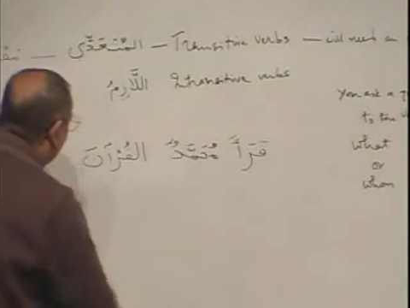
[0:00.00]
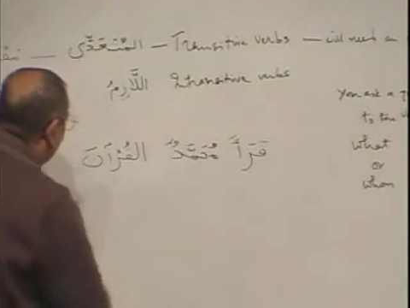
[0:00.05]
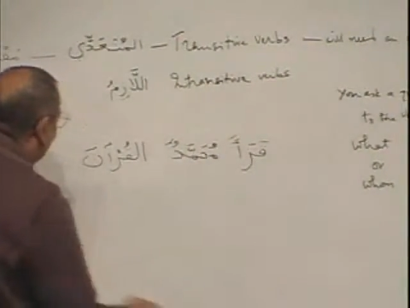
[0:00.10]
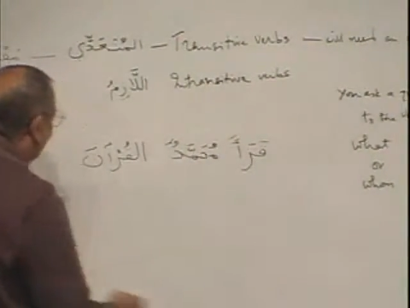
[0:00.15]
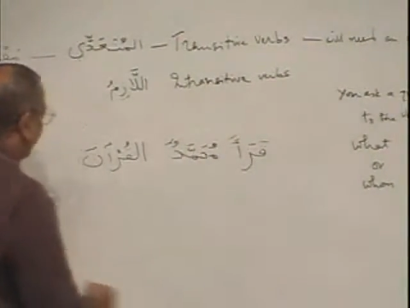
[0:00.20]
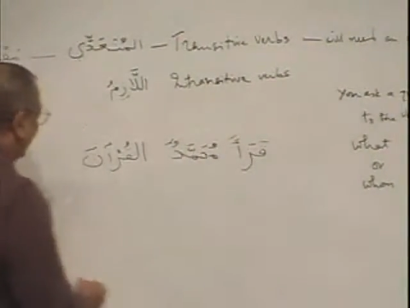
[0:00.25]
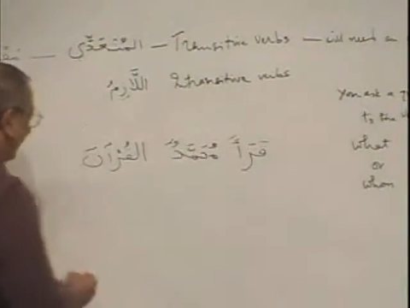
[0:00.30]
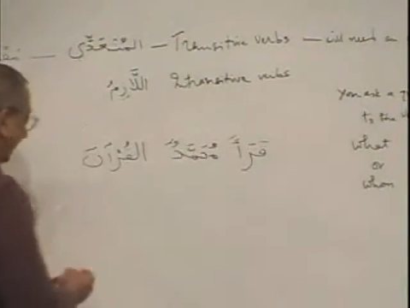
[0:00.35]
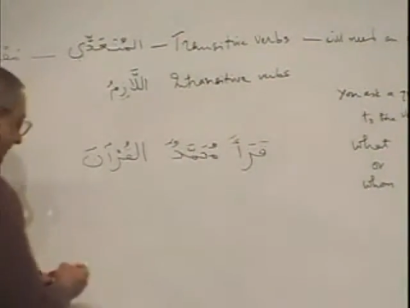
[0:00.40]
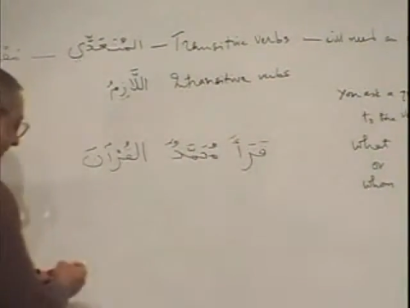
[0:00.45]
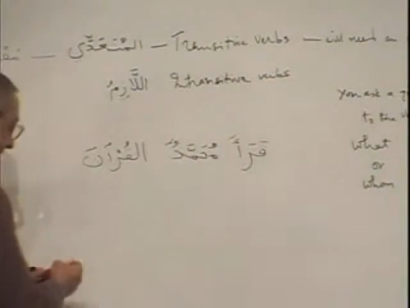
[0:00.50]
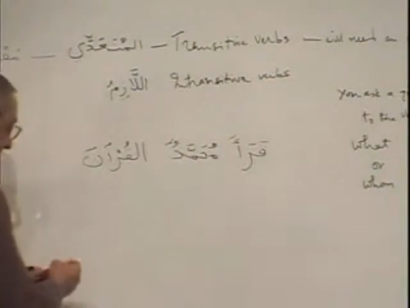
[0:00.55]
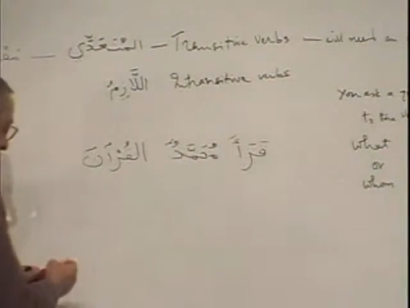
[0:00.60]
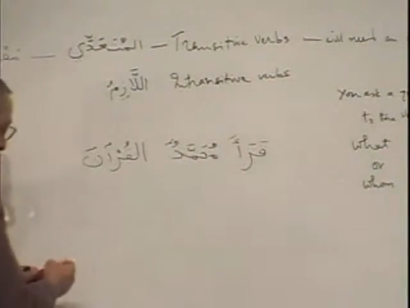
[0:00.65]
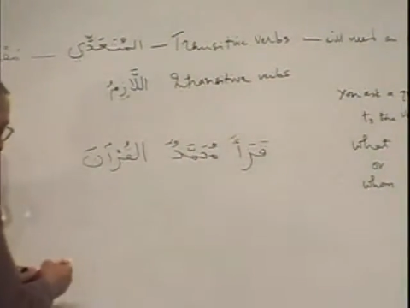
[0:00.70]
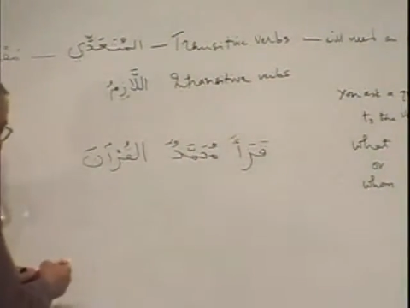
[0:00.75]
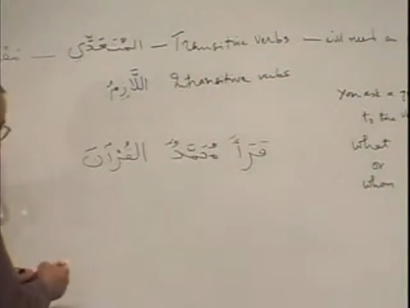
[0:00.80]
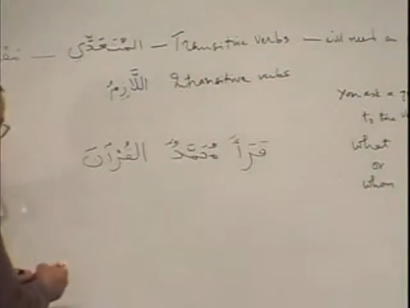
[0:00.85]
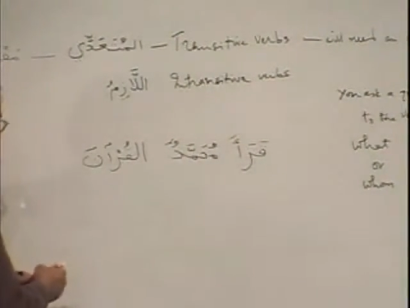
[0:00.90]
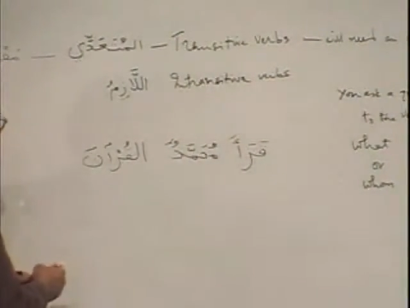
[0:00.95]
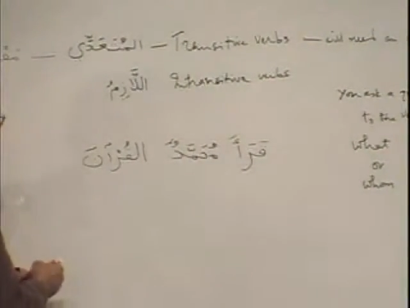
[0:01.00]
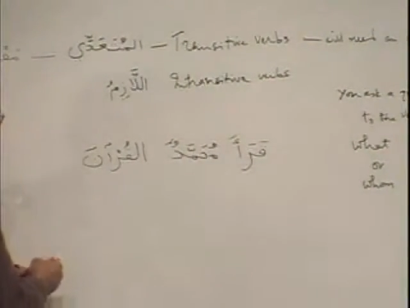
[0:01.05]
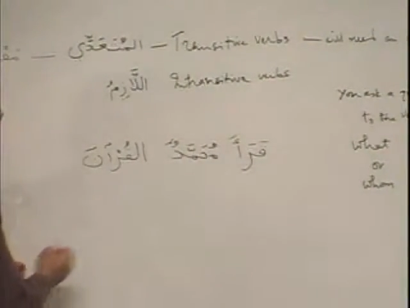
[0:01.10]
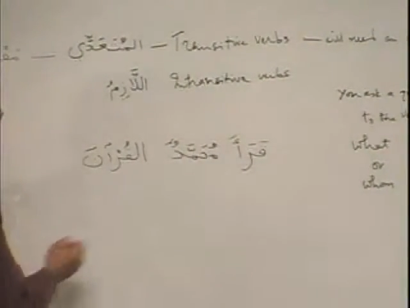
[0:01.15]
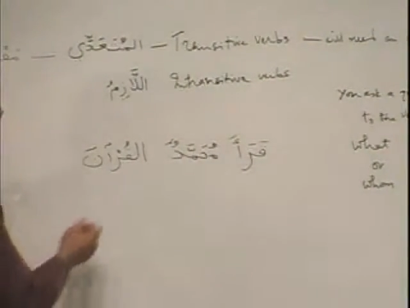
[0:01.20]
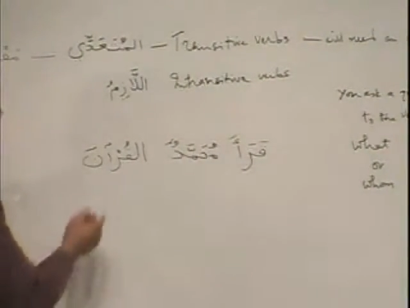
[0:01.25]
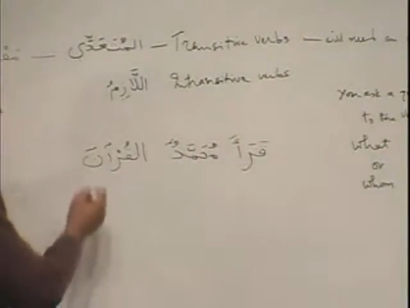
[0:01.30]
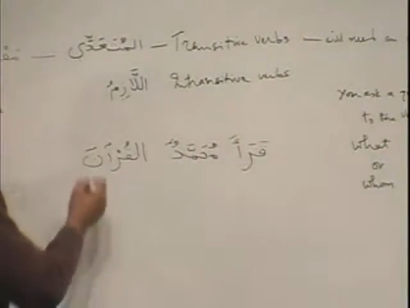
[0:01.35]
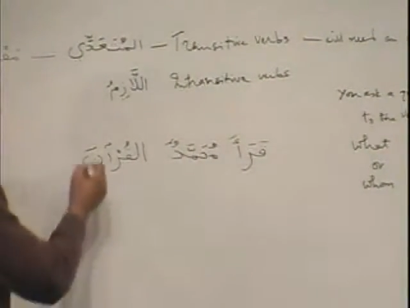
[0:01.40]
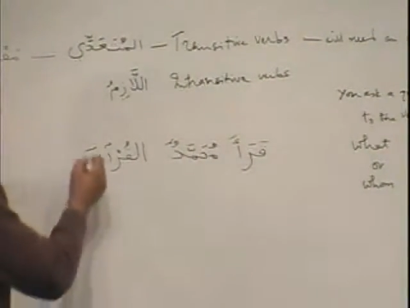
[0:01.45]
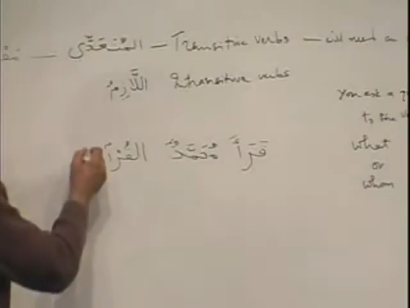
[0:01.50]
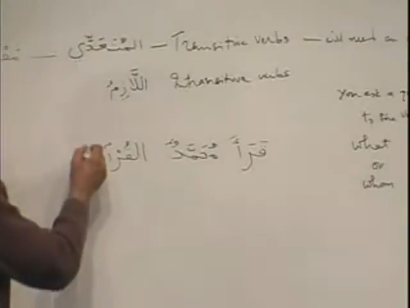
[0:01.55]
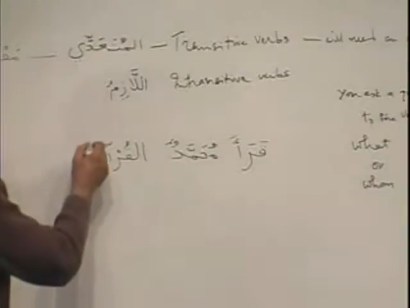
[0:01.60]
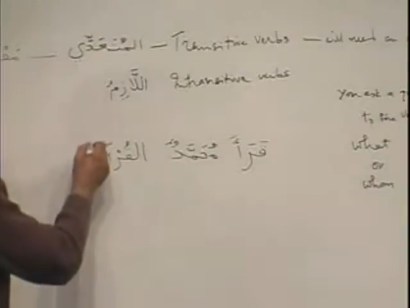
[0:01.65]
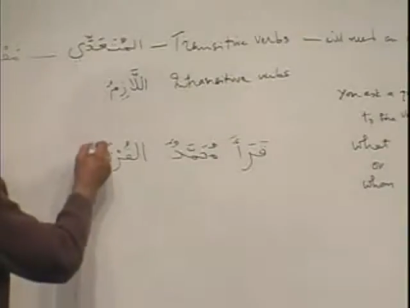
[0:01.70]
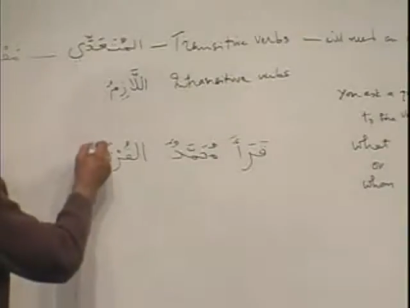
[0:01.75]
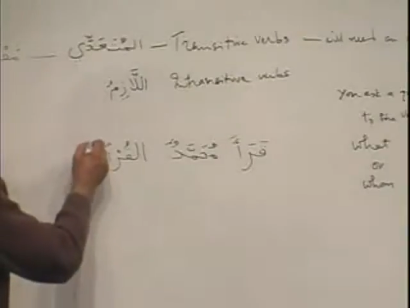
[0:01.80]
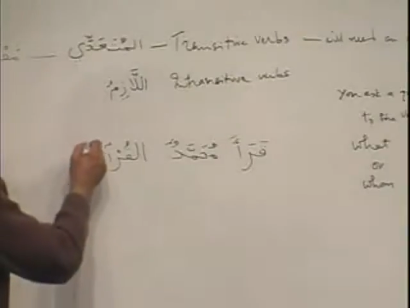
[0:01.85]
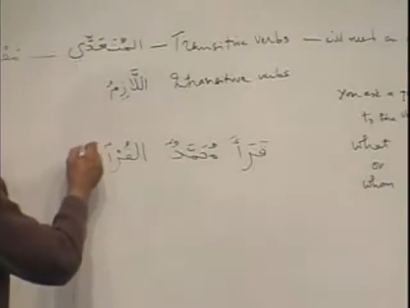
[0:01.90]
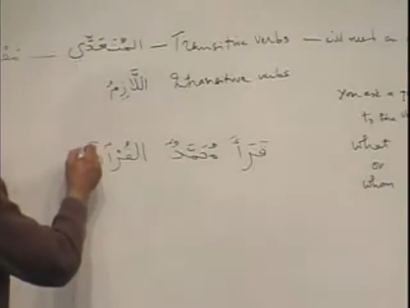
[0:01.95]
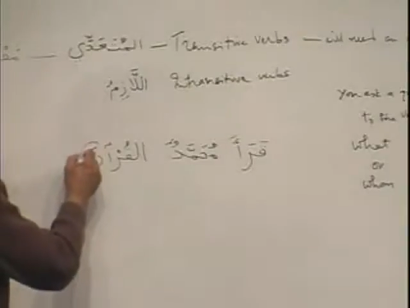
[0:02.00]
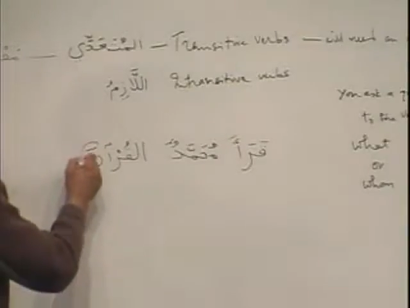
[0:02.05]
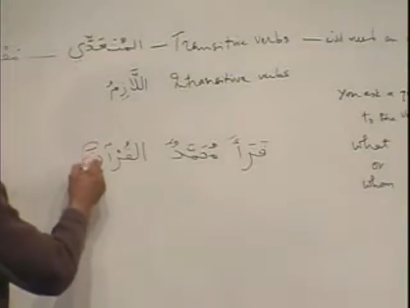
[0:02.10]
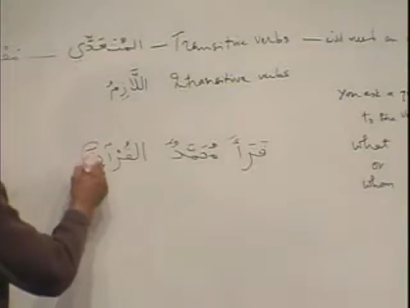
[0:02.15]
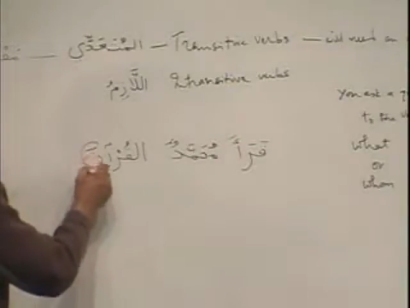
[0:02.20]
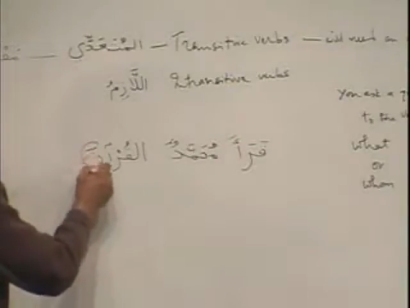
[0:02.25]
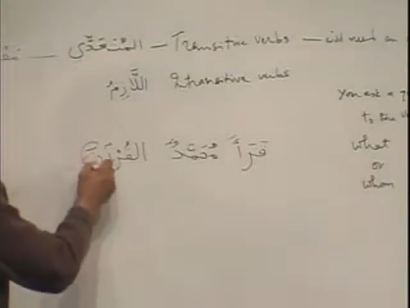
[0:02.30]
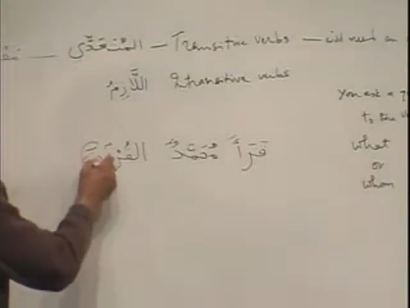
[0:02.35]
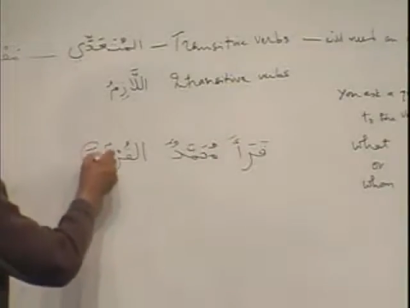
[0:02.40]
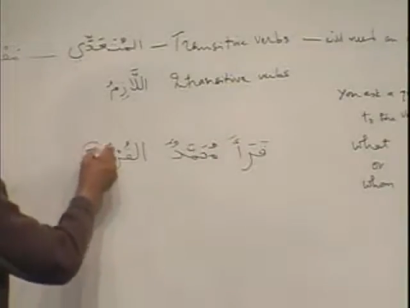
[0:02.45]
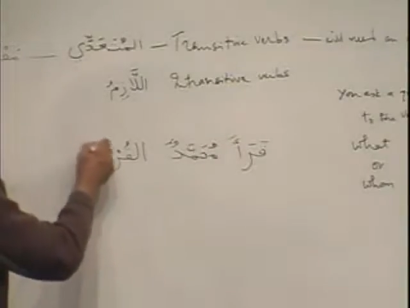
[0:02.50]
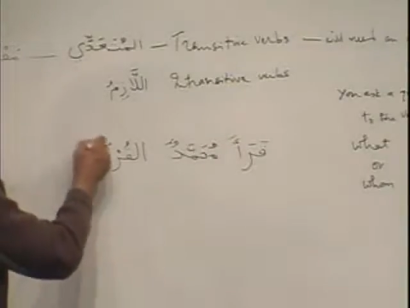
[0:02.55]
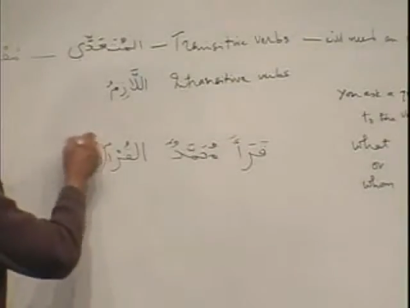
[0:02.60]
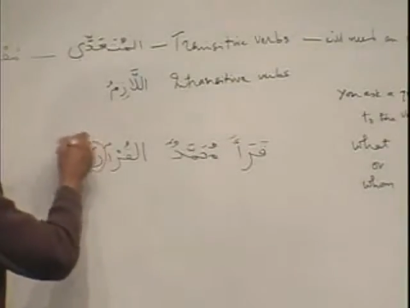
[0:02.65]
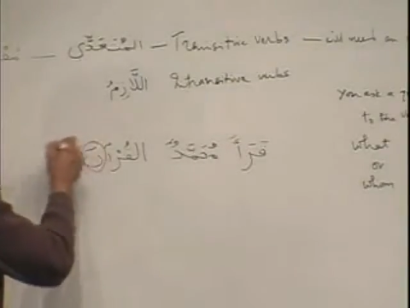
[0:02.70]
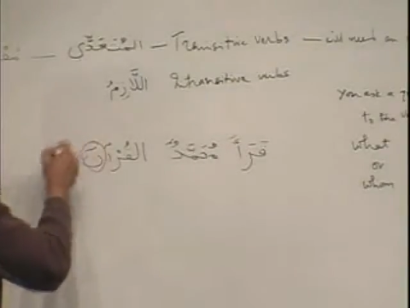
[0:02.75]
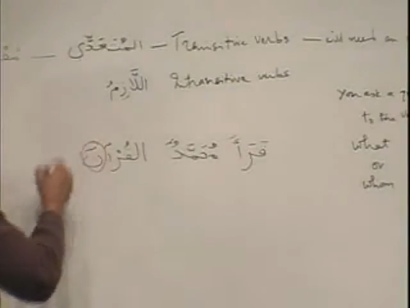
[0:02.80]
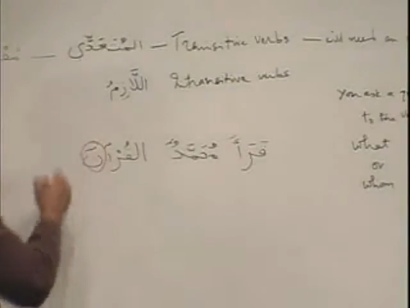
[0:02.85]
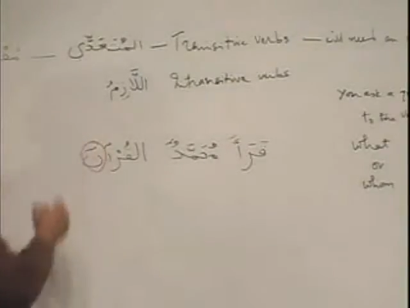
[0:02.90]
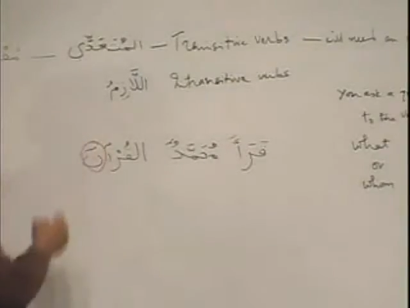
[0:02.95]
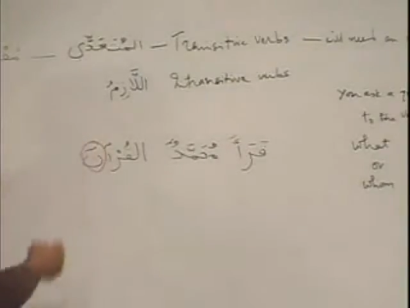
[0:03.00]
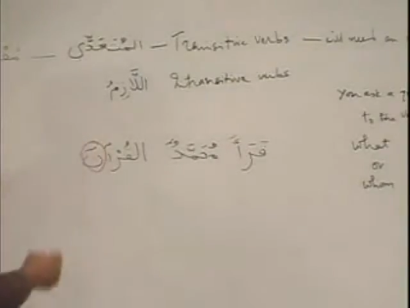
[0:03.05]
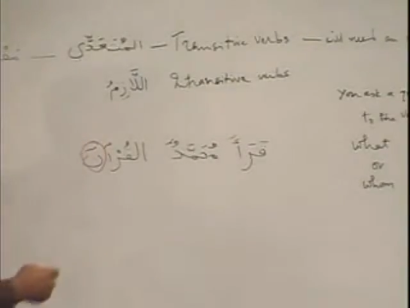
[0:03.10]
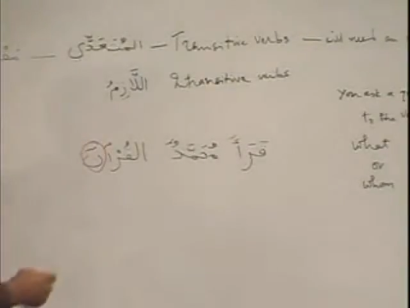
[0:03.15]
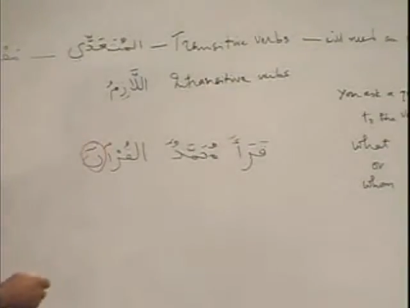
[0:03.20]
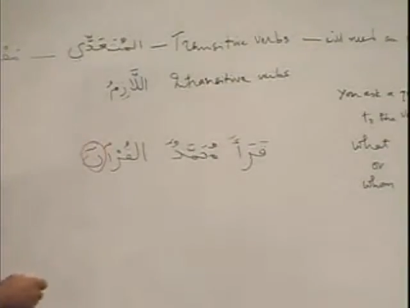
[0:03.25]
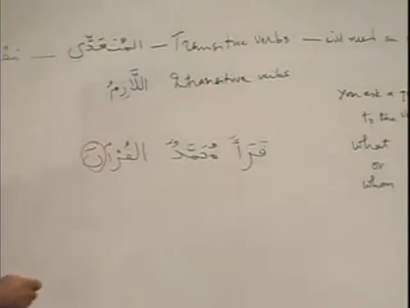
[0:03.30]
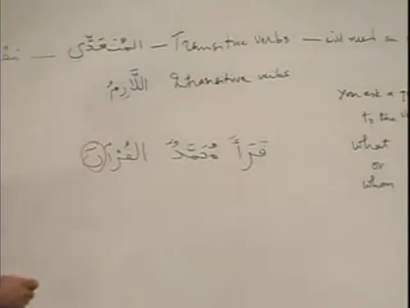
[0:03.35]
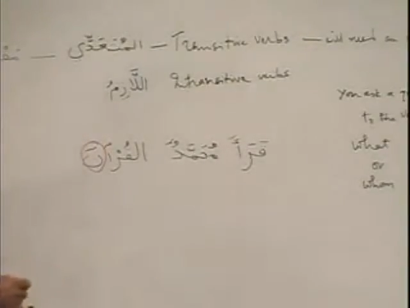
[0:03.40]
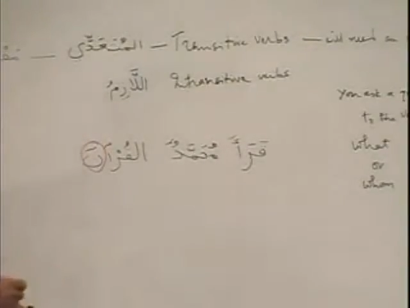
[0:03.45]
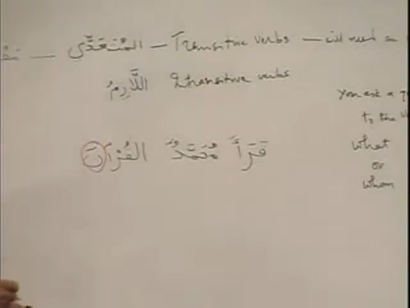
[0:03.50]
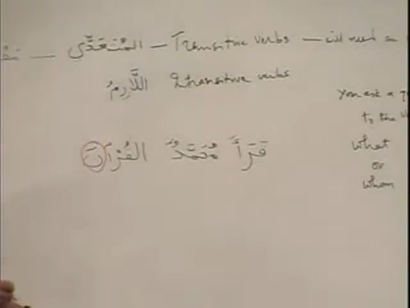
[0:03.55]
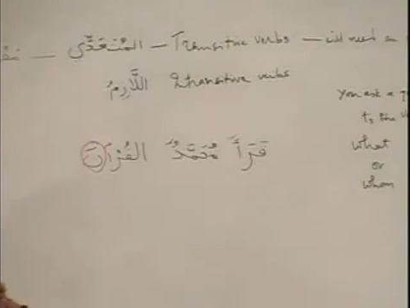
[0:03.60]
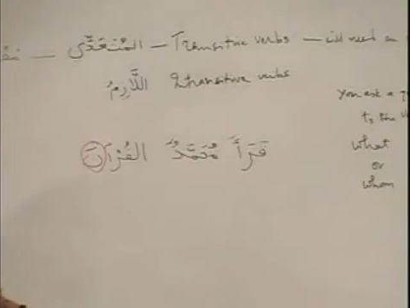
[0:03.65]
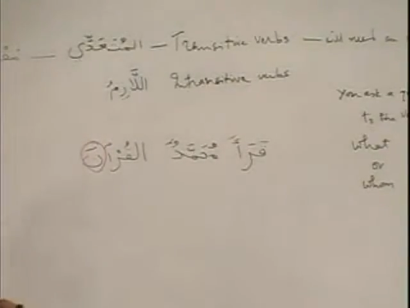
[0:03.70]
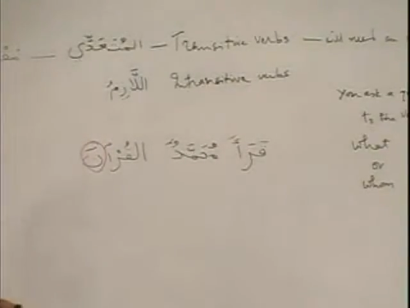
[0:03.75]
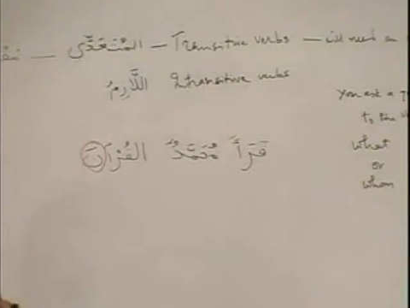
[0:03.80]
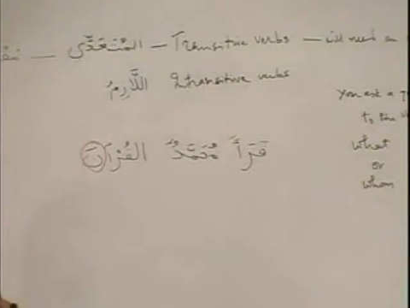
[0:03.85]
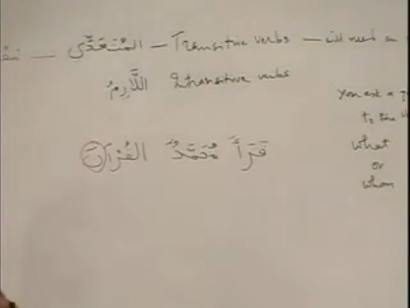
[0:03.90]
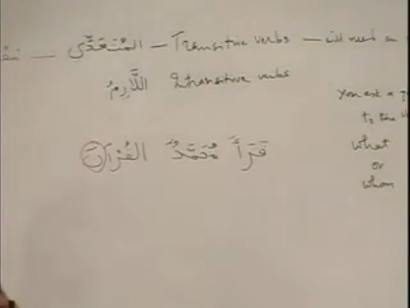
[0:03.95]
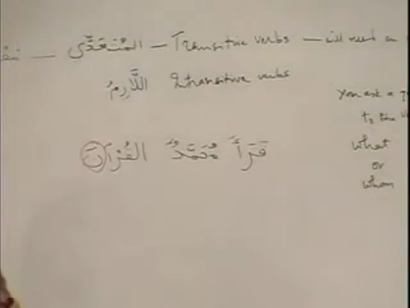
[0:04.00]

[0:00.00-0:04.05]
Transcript: (no speaker visible)